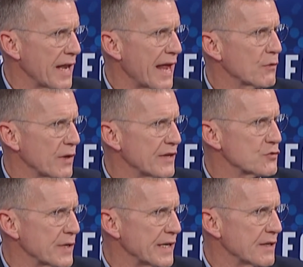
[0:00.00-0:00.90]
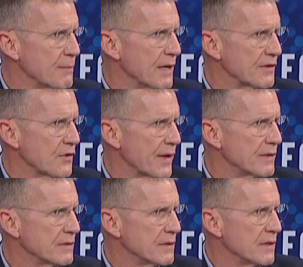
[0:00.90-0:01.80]
lateral entry into the military
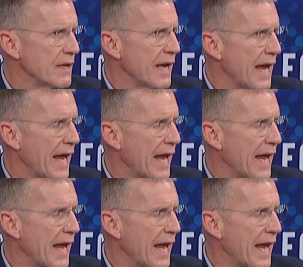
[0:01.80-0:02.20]
wow.